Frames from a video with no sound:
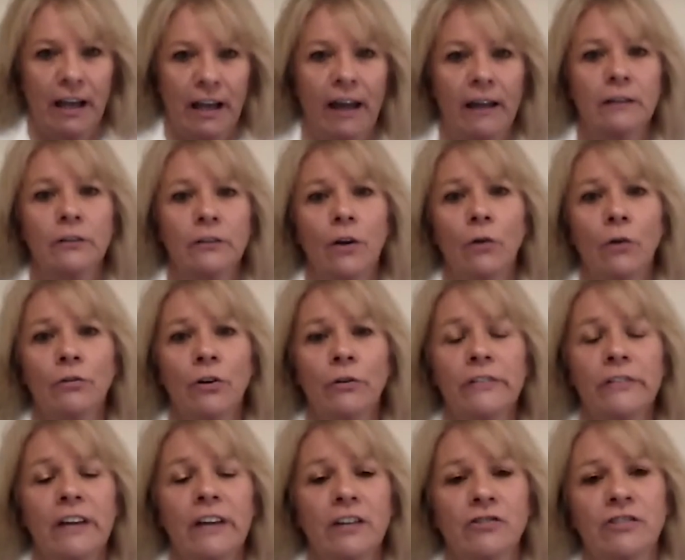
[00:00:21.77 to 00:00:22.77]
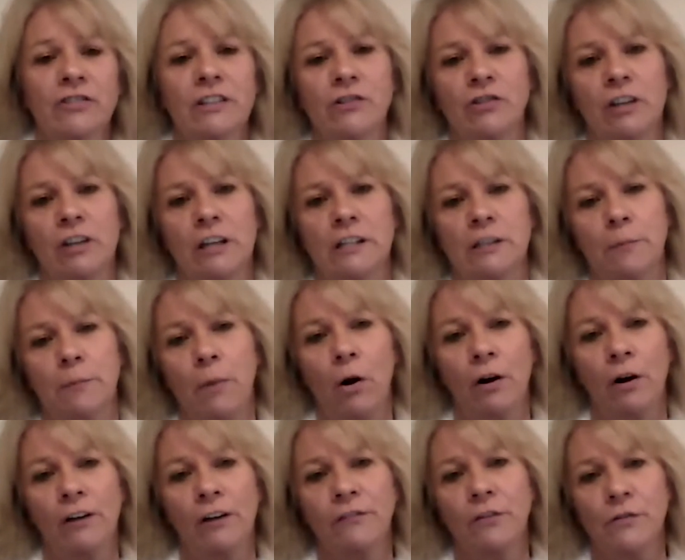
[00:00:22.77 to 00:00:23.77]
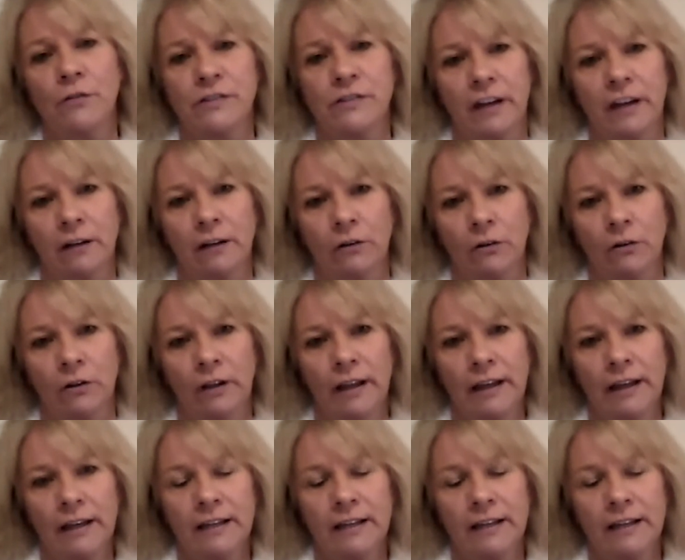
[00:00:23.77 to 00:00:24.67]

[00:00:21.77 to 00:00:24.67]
And low-dose hCG is a part of your cycle